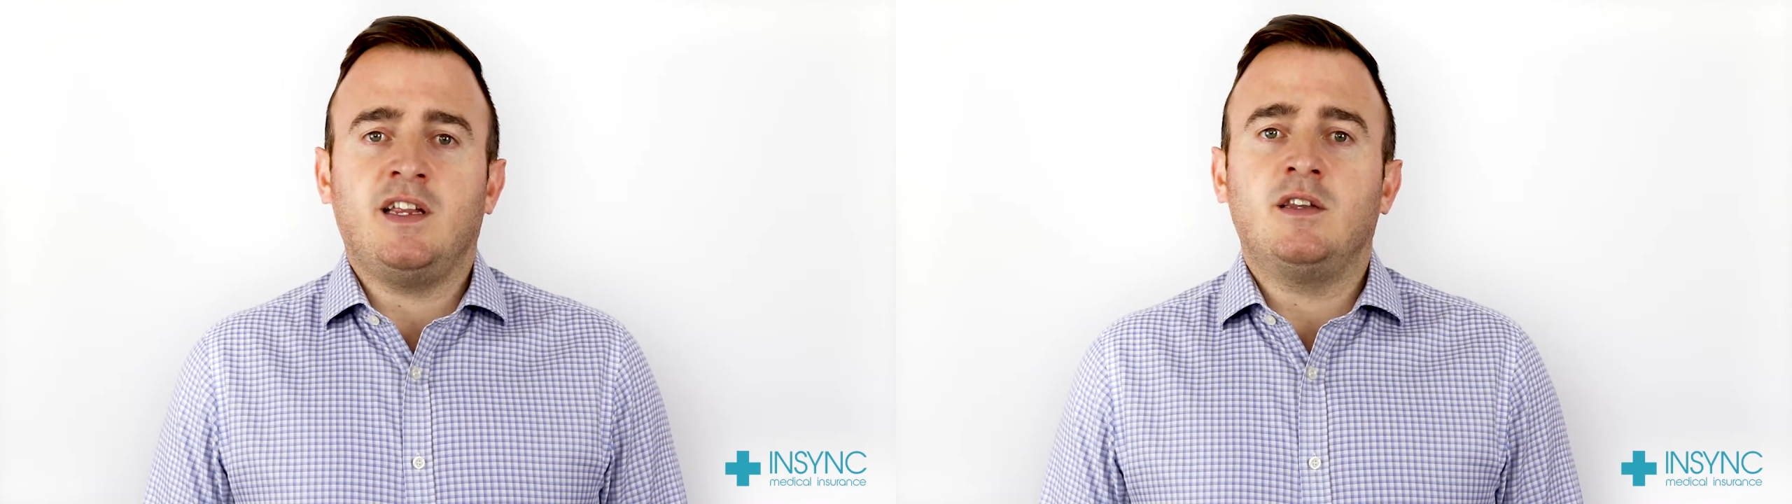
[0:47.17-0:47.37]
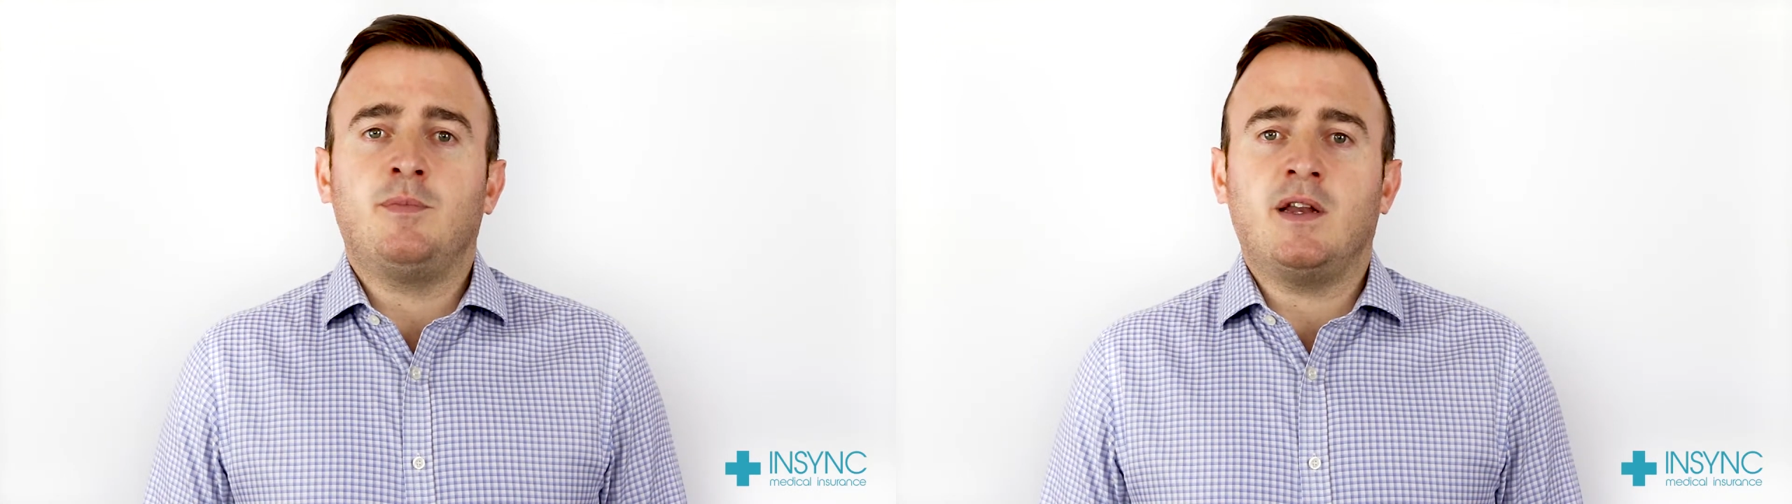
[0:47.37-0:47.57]

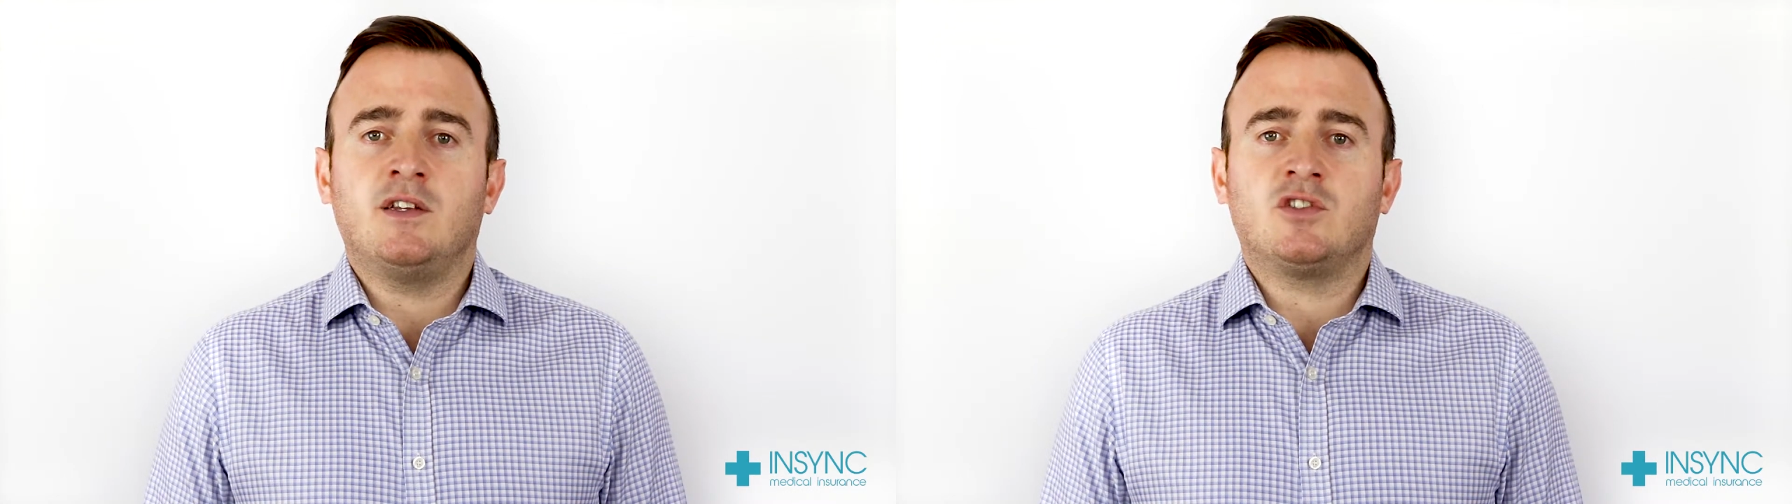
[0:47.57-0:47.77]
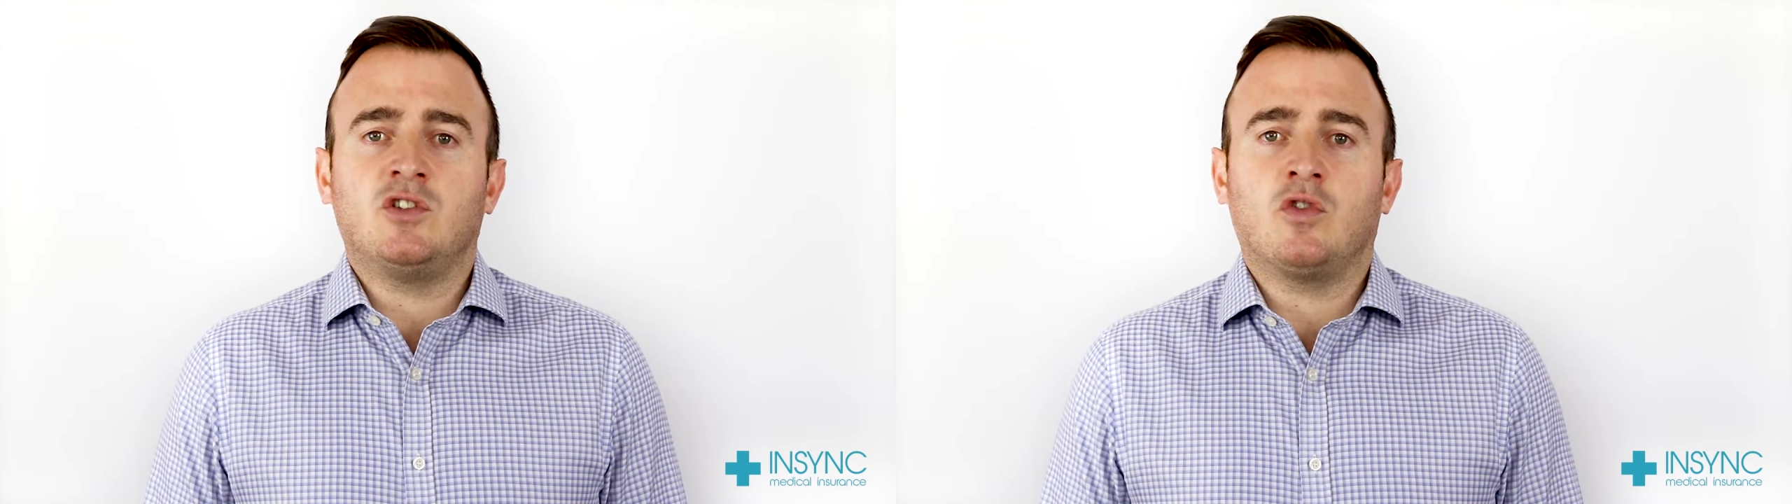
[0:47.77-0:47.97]

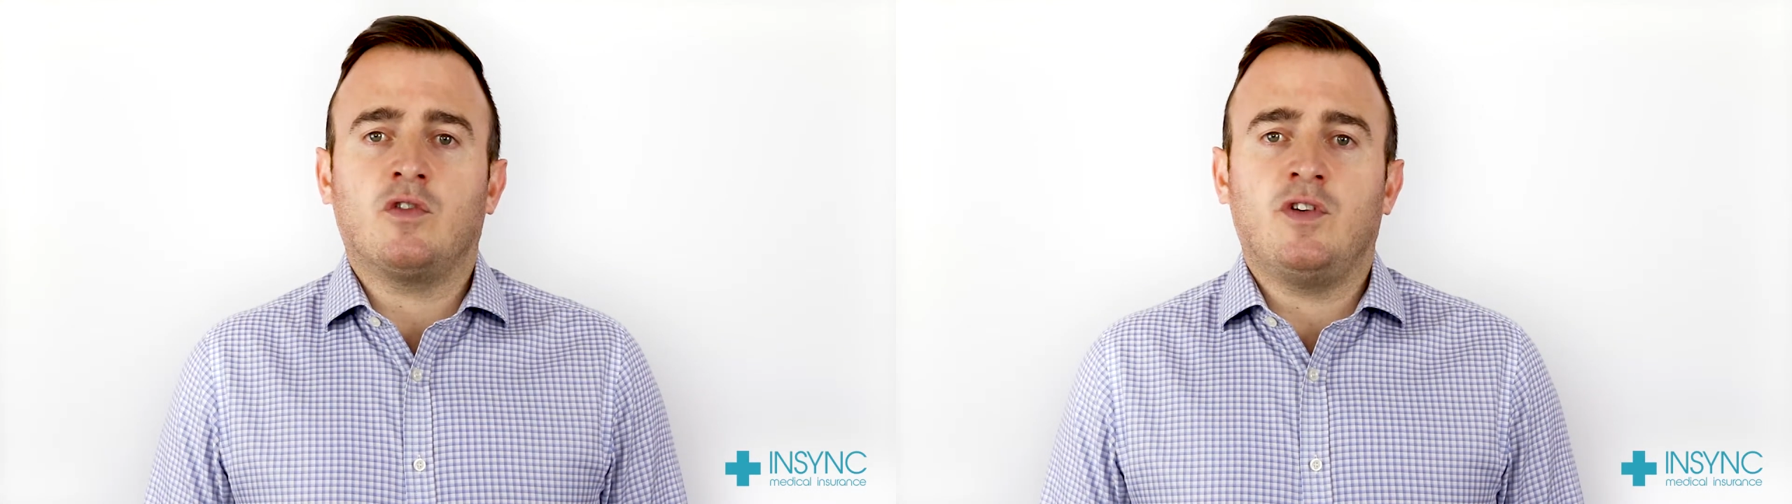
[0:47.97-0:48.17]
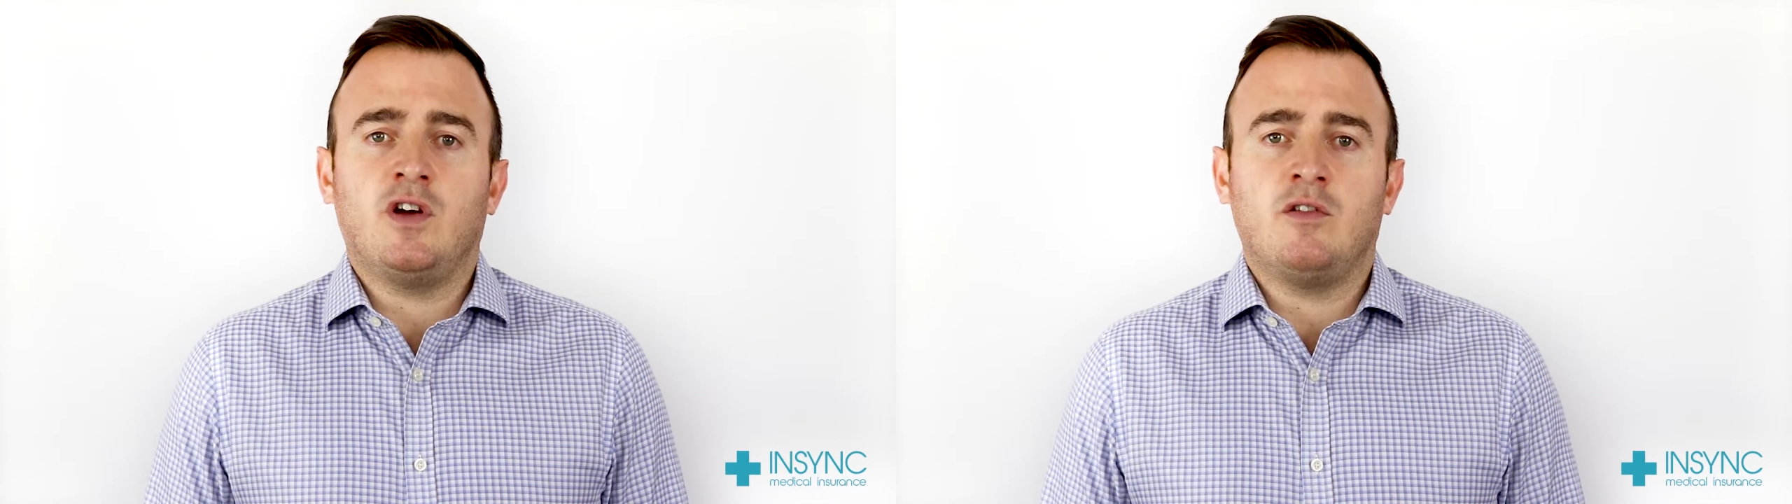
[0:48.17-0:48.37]
independent
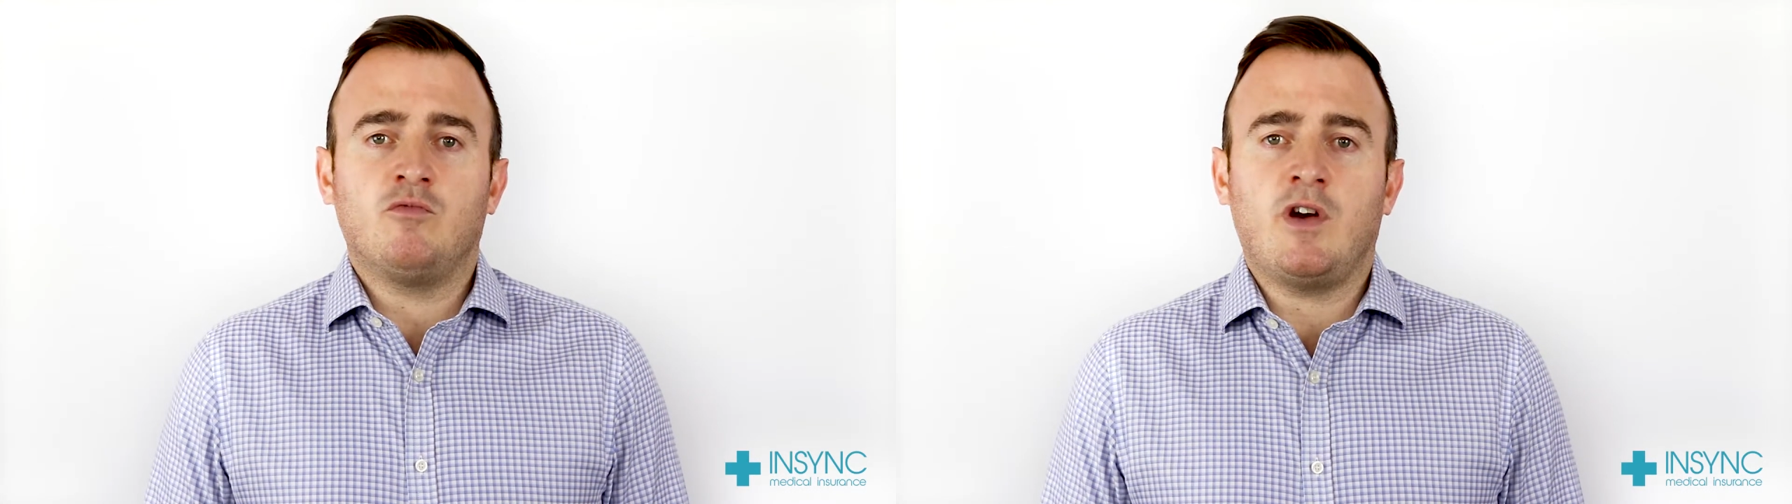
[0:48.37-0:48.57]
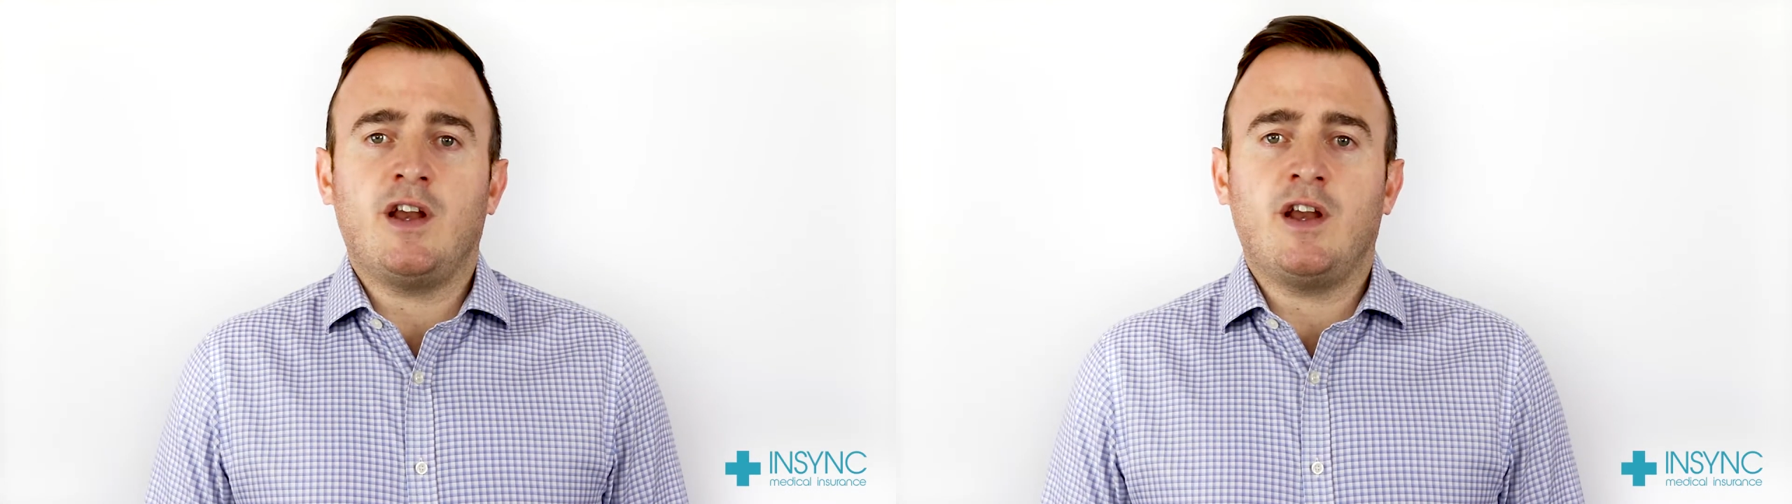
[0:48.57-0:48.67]
sonographer and